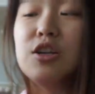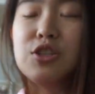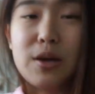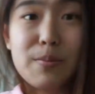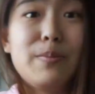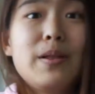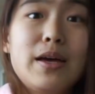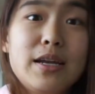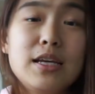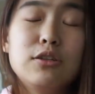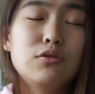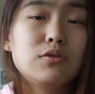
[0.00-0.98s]
so i'm
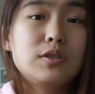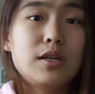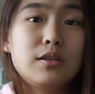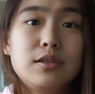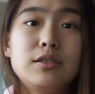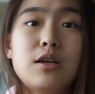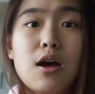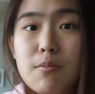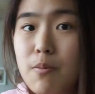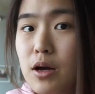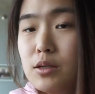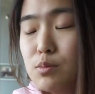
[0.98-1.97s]
planning to sell this on
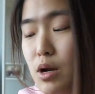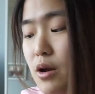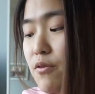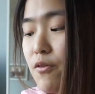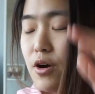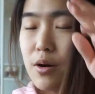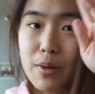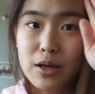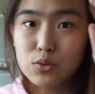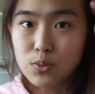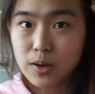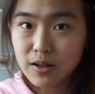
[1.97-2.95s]
poshmark for
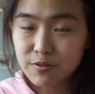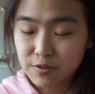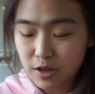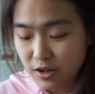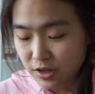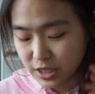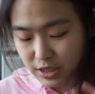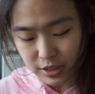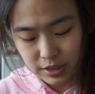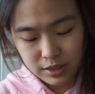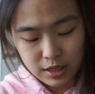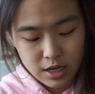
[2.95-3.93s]
about 12
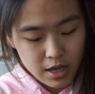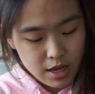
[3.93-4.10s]
dollars